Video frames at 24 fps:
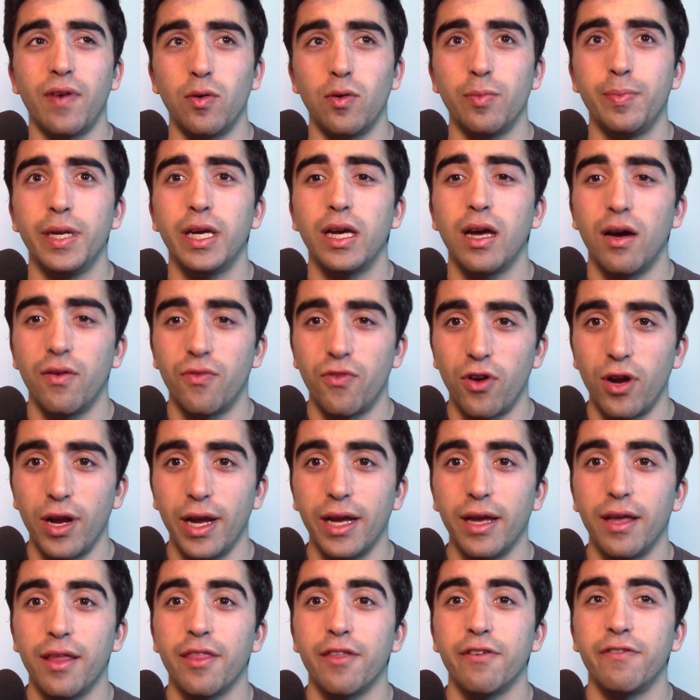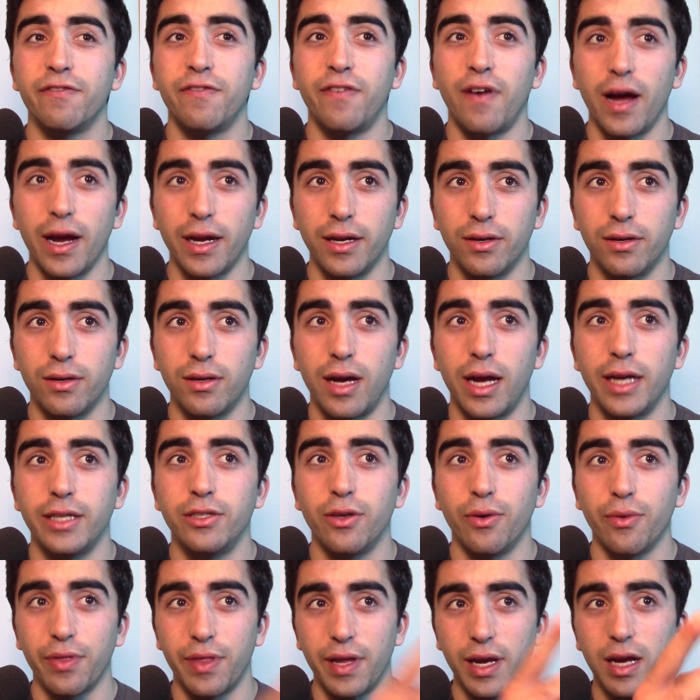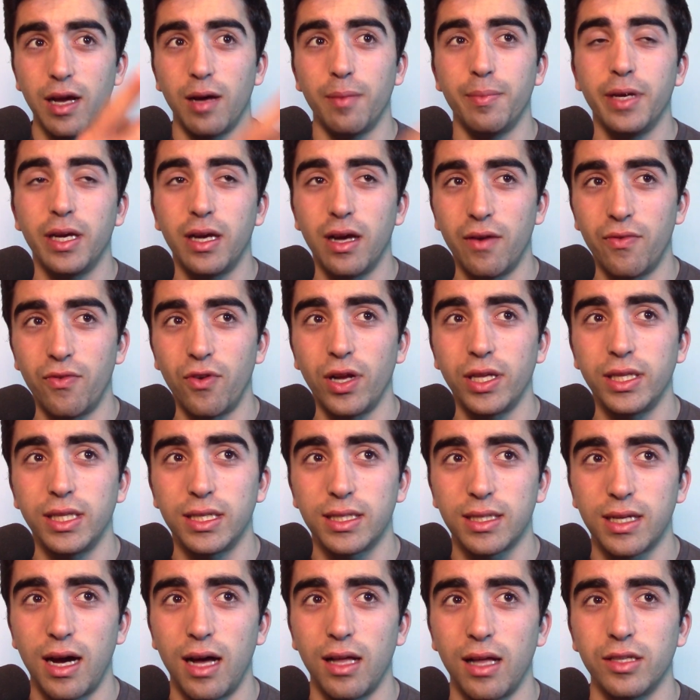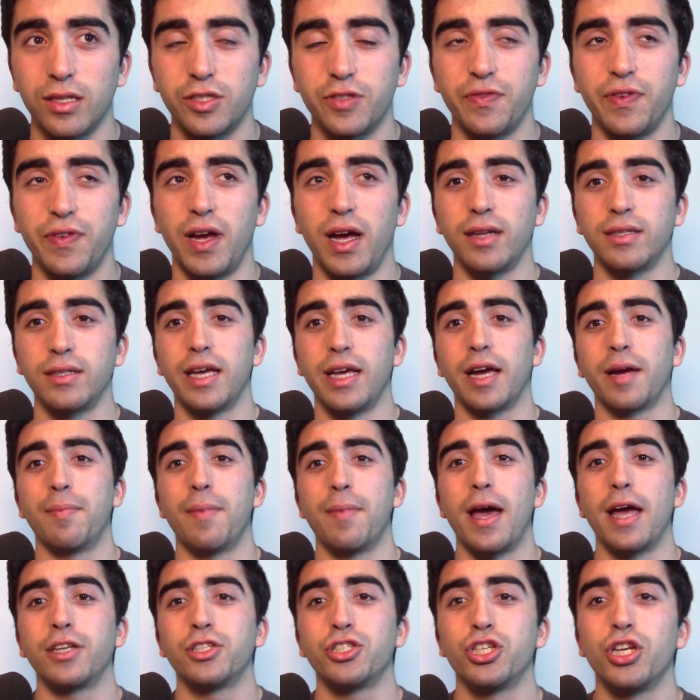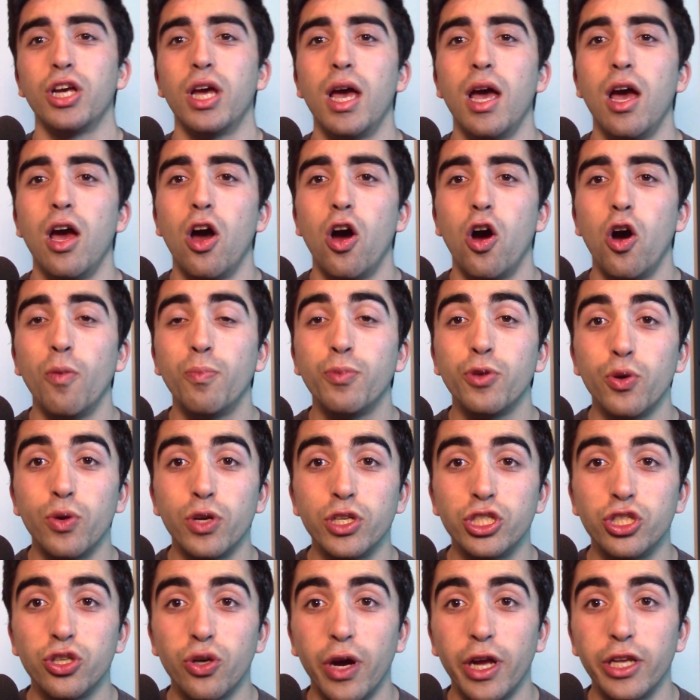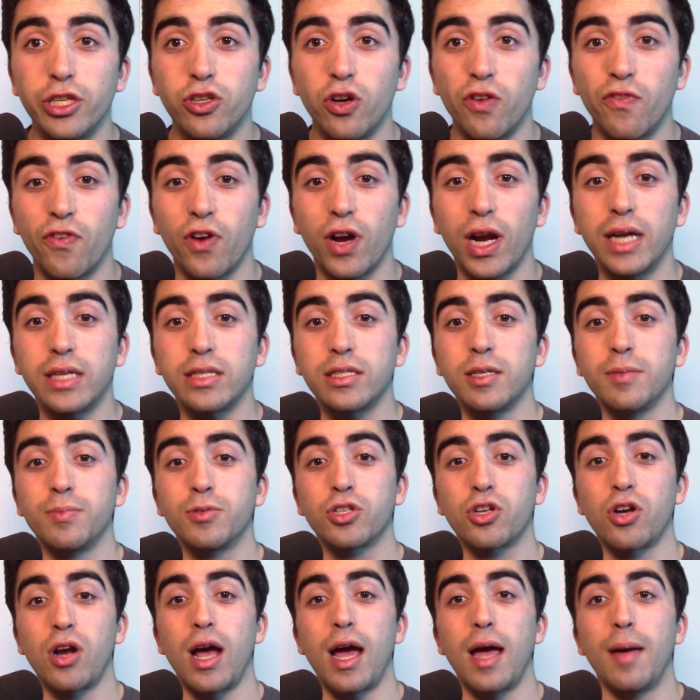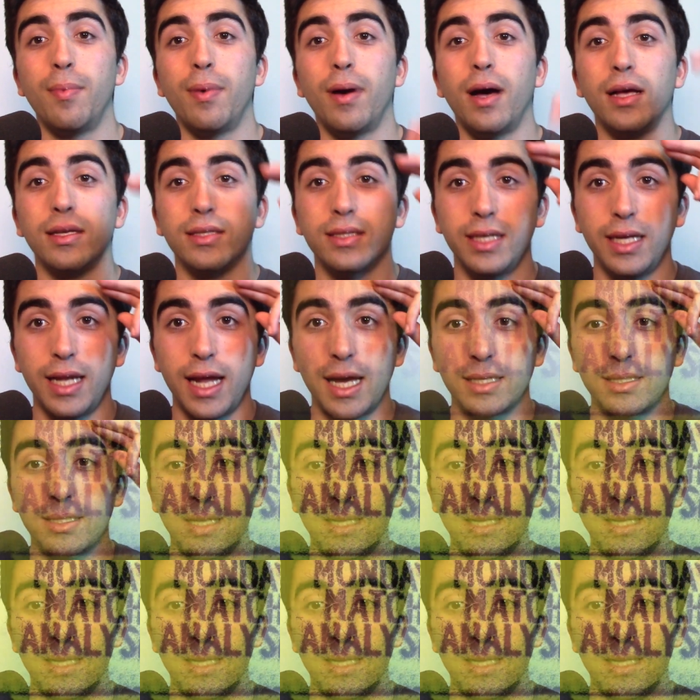I will be covering the final. I don't think I'll be covering this Collins-Swiatek match. Hope you enjoyed. Don't forget to subscribe. I'll see you next